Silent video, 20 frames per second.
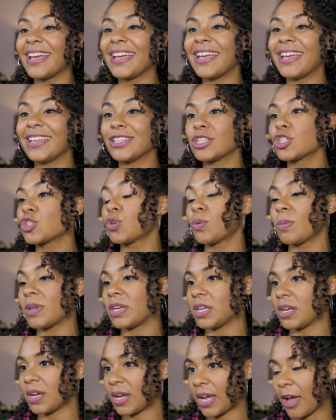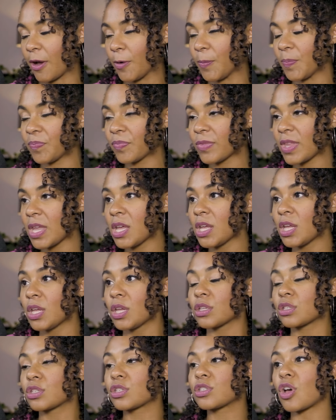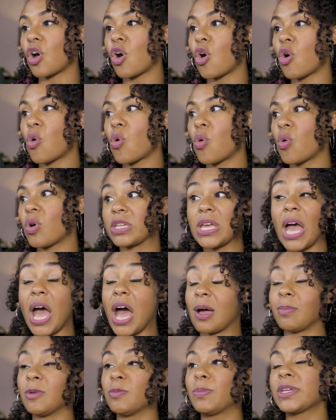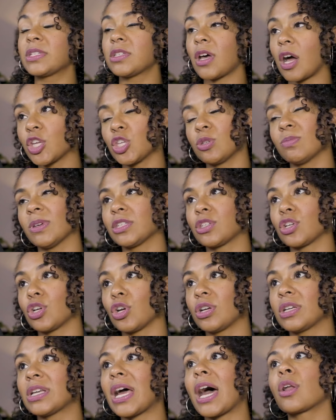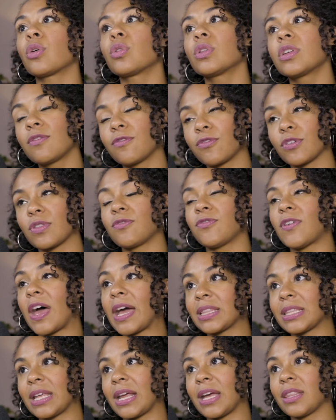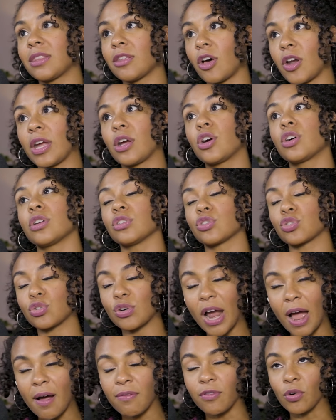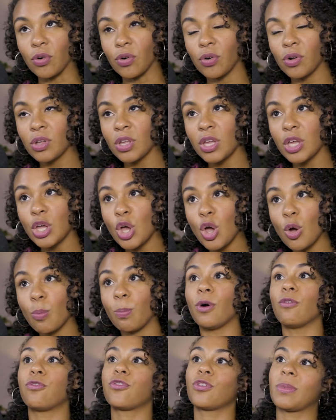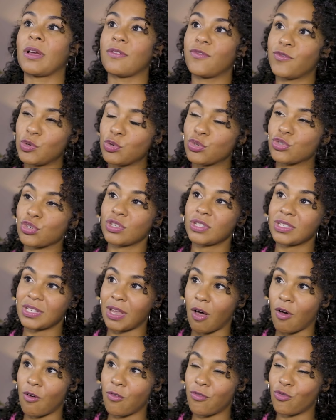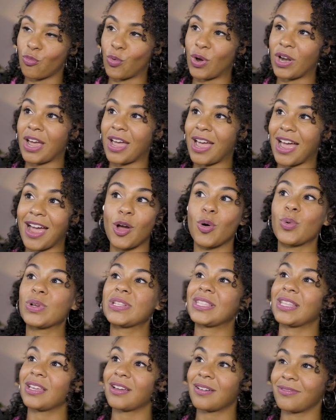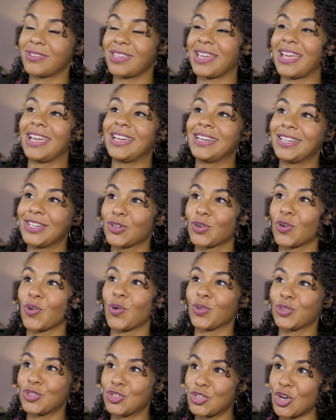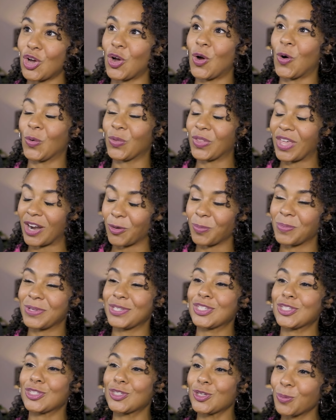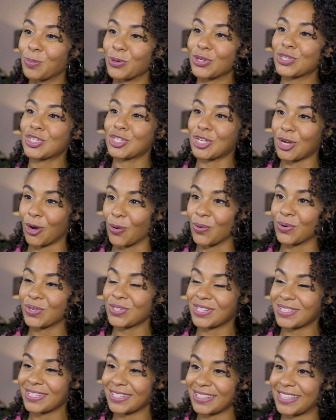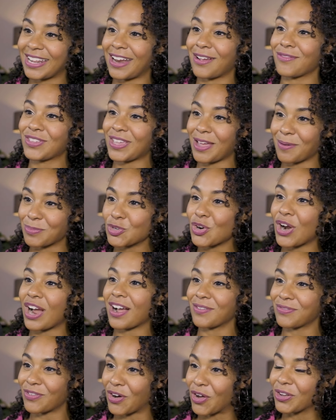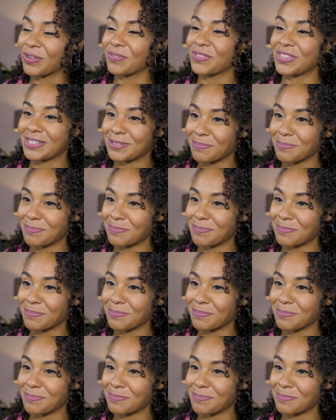it's too many to count. So, yeah, I'm a big documenter, not only for the fact that I thought I couldn't travel, but for my future self when I, I always think of the 80 year old Jo that'll be super stoked that I've kept track of all of these